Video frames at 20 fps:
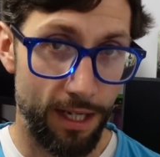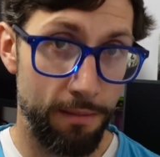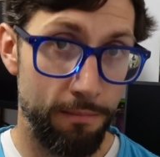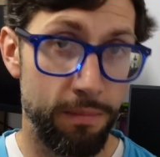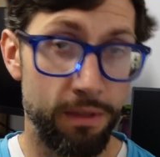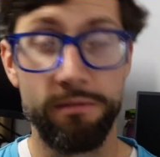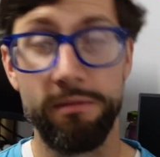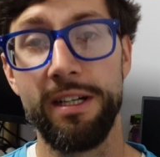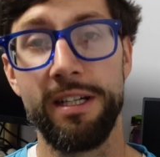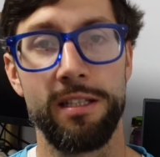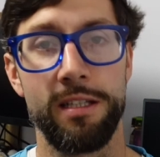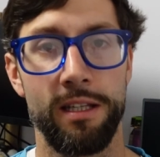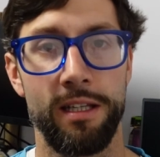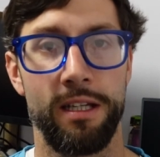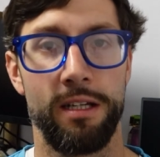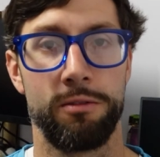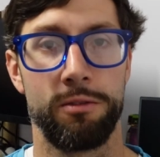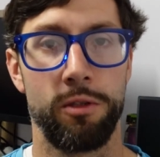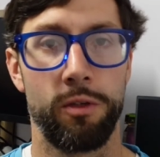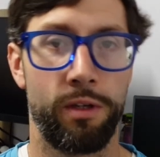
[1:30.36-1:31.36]
but recently I
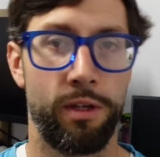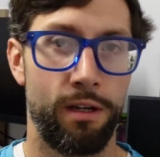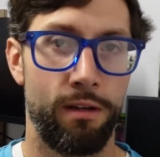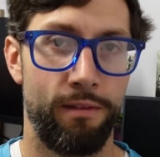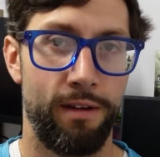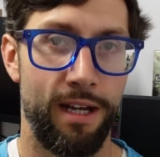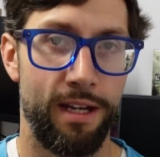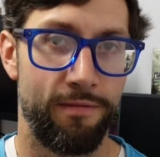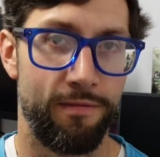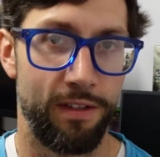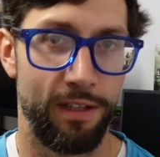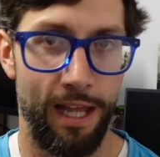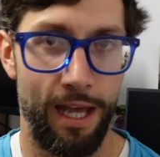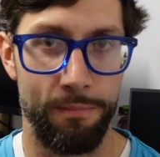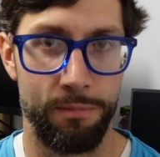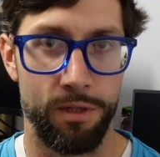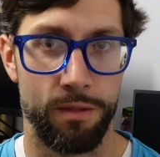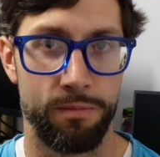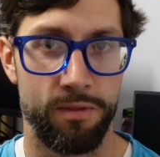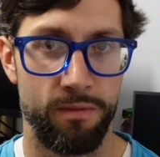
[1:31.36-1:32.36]
was looking around for
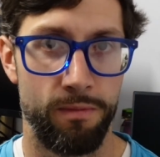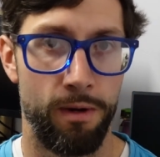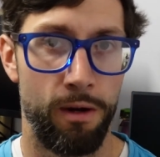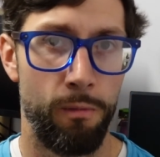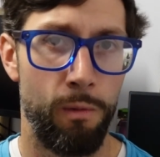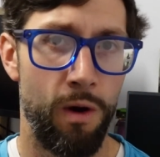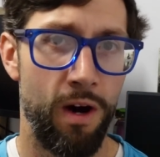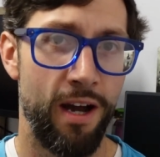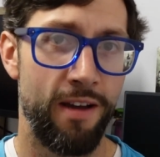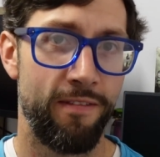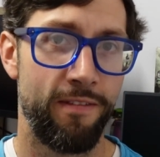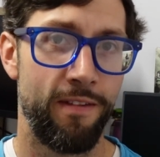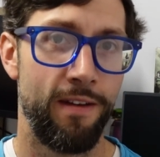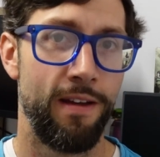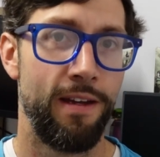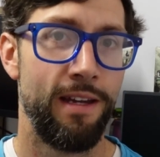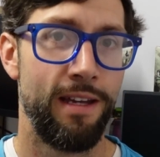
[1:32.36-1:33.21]
laptops for my wife